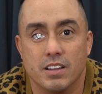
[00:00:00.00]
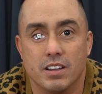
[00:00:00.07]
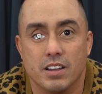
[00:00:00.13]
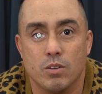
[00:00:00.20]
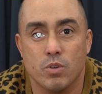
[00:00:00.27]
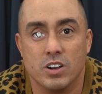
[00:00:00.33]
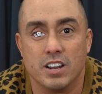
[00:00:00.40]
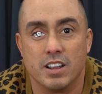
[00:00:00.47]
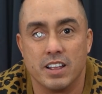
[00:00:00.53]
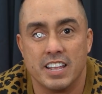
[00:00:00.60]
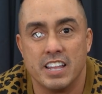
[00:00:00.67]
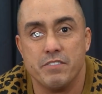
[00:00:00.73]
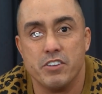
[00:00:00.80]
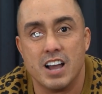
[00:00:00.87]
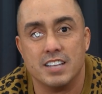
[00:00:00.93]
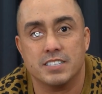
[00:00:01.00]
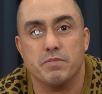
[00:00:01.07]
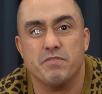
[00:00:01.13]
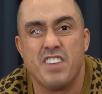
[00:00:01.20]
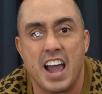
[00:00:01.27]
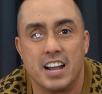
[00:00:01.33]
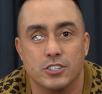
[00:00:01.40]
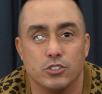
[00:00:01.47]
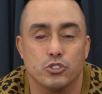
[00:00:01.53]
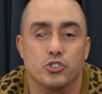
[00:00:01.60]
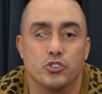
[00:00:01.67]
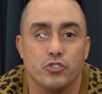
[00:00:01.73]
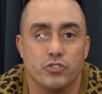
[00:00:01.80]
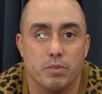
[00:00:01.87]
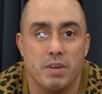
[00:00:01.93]
to give you guys some factual
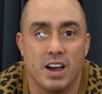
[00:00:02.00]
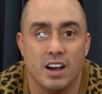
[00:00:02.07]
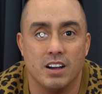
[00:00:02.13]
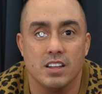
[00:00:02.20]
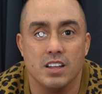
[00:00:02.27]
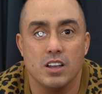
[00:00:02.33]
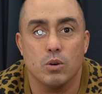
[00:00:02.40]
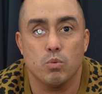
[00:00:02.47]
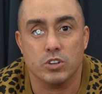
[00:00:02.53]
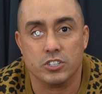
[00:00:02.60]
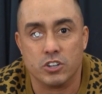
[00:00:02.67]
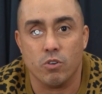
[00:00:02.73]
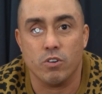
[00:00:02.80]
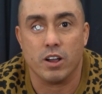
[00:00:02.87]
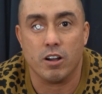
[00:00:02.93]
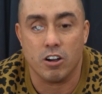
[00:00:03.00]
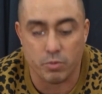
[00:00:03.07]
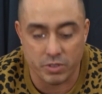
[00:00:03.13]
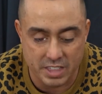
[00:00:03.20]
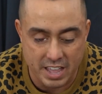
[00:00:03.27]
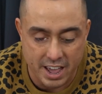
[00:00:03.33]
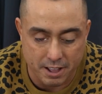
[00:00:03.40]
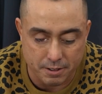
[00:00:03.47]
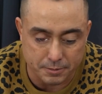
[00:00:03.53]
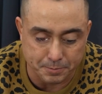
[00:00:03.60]
truth about what's going on with that.